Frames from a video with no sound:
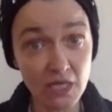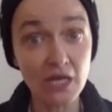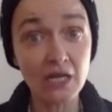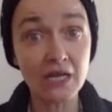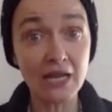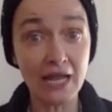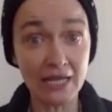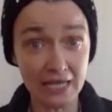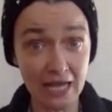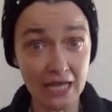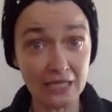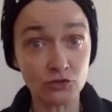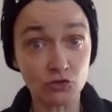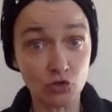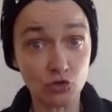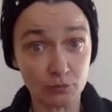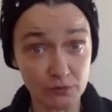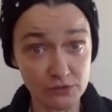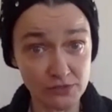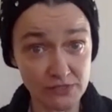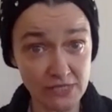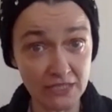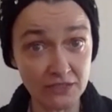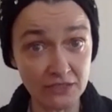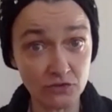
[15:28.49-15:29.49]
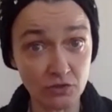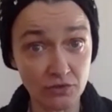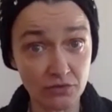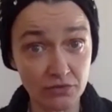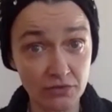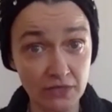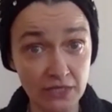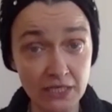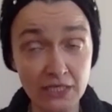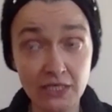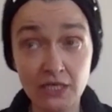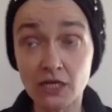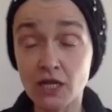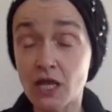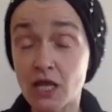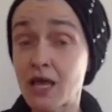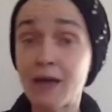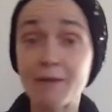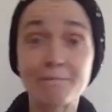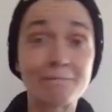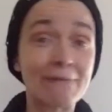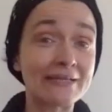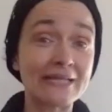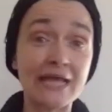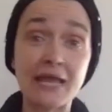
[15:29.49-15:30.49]
like anthropocentric thinker,
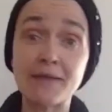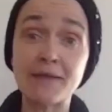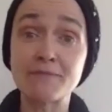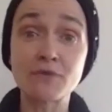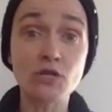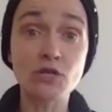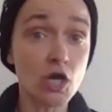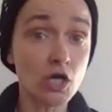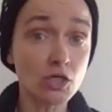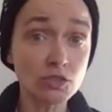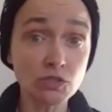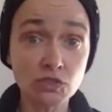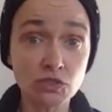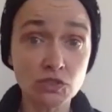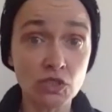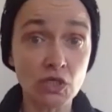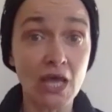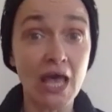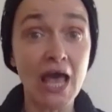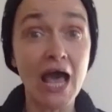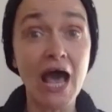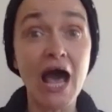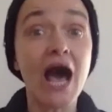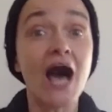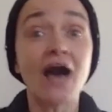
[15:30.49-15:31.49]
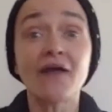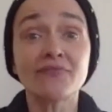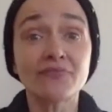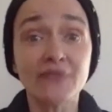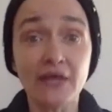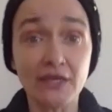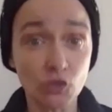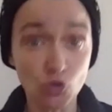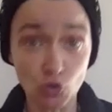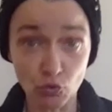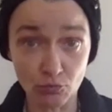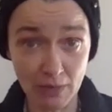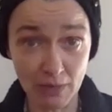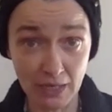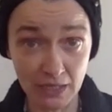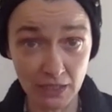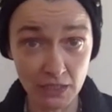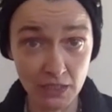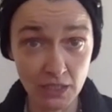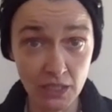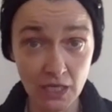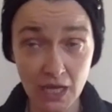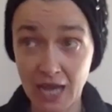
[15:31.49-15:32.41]
but I'm not anti-human.